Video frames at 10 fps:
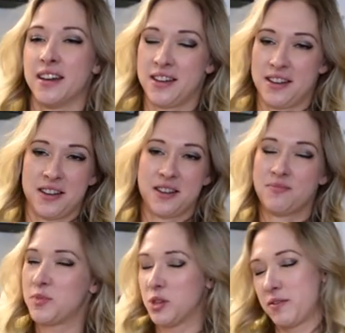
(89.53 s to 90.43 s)
uh,
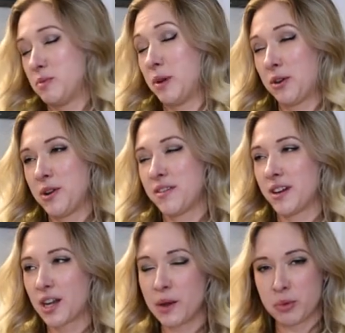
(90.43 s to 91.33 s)
you'll have to bear with
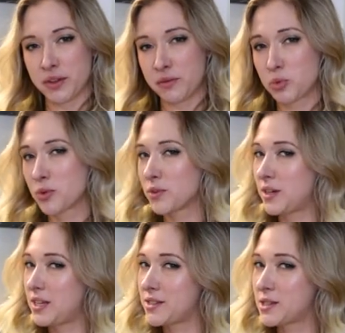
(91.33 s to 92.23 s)
a couple of
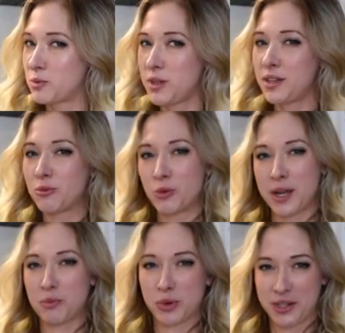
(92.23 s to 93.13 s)
pretty sweet
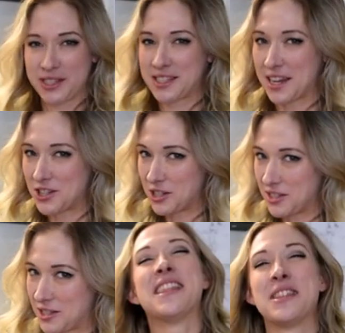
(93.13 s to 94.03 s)
whiteboard sketches.